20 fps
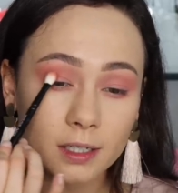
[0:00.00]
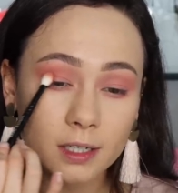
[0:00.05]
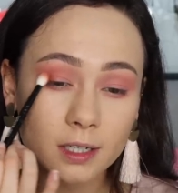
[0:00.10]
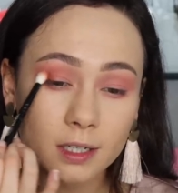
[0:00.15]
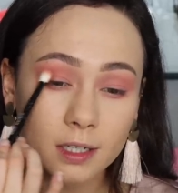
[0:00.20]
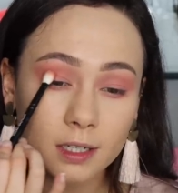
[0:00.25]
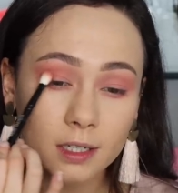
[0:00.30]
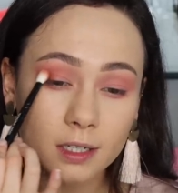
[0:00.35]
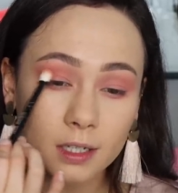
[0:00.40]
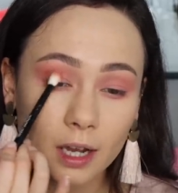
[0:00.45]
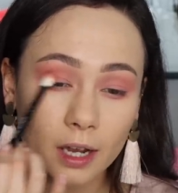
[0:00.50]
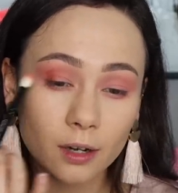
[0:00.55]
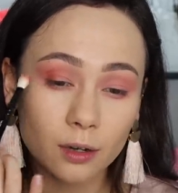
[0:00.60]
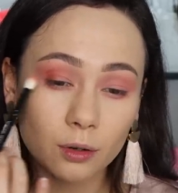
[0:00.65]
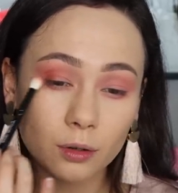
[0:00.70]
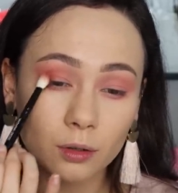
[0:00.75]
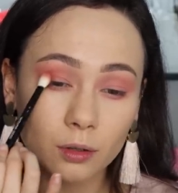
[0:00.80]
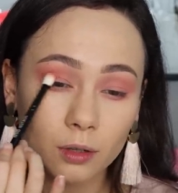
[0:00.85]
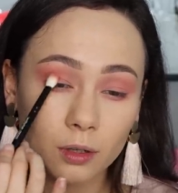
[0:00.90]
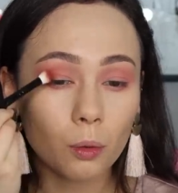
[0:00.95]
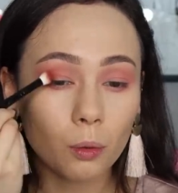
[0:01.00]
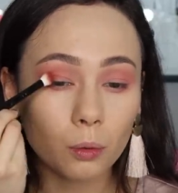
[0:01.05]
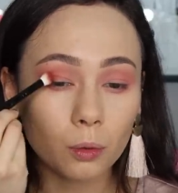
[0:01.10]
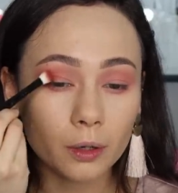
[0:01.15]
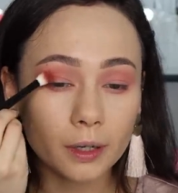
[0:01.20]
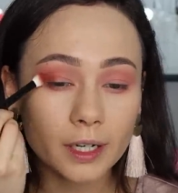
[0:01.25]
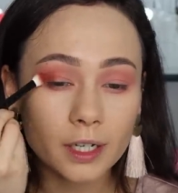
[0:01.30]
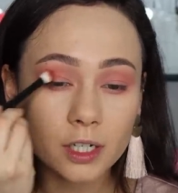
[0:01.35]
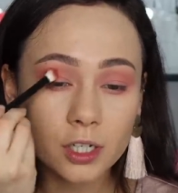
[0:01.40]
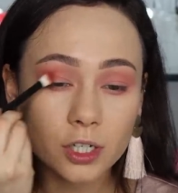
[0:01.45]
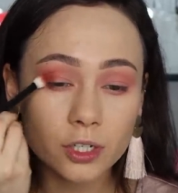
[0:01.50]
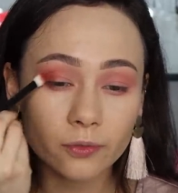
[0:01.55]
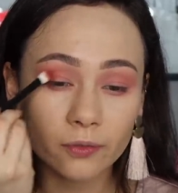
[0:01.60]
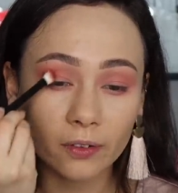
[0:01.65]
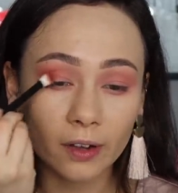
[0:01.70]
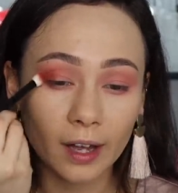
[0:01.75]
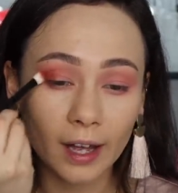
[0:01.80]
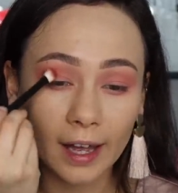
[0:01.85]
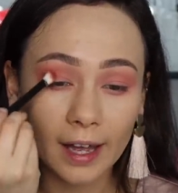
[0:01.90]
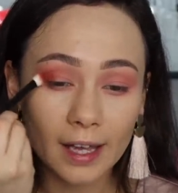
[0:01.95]
subtle orange
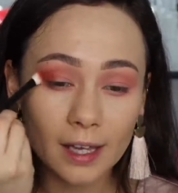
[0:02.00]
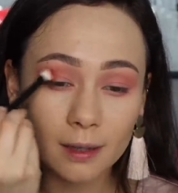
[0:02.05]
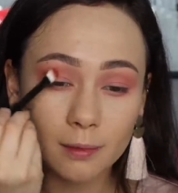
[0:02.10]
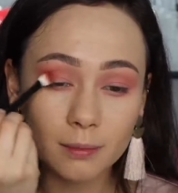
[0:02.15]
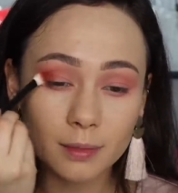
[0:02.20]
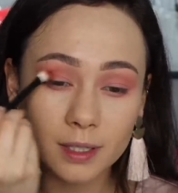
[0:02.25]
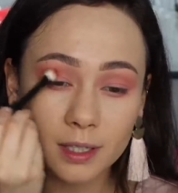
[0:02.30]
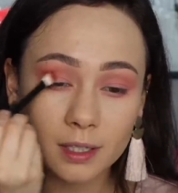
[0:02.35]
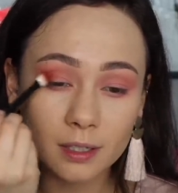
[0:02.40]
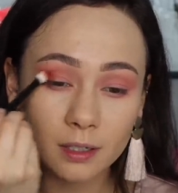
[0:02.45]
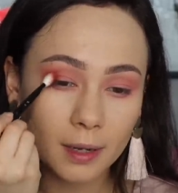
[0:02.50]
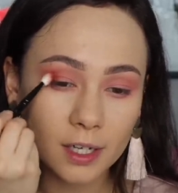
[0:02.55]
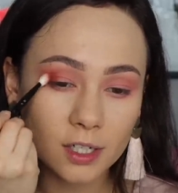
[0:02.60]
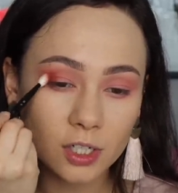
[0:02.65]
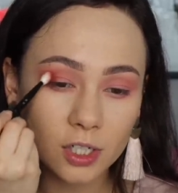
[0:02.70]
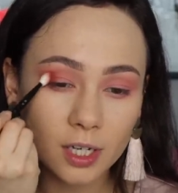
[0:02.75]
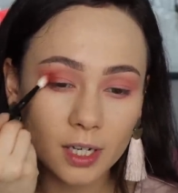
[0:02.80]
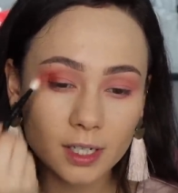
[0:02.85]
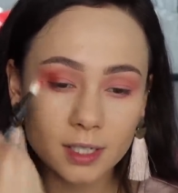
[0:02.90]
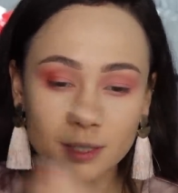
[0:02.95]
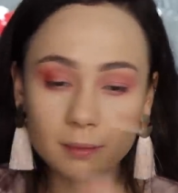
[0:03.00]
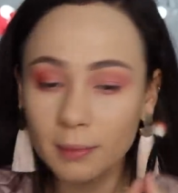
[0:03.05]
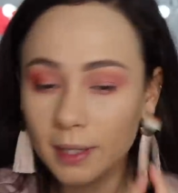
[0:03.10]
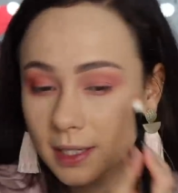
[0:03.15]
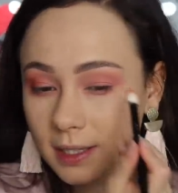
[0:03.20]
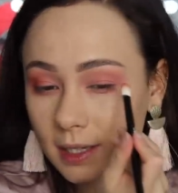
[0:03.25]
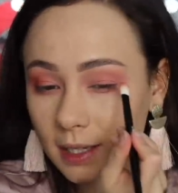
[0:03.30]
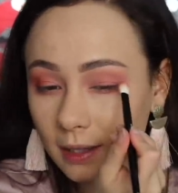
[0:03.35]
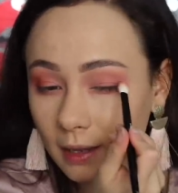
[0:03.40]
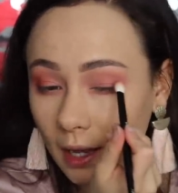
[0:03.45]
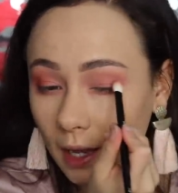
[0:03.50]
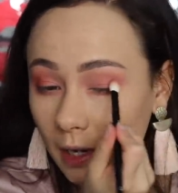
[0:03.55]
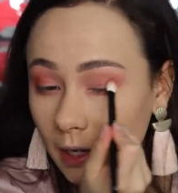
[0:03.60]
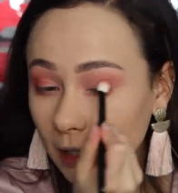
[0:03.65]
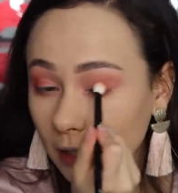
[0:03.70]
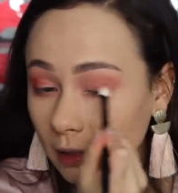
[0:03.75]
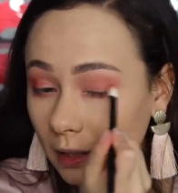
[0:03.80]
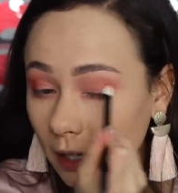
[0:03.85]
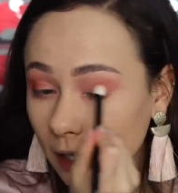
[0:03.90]
vibes by just mixing that in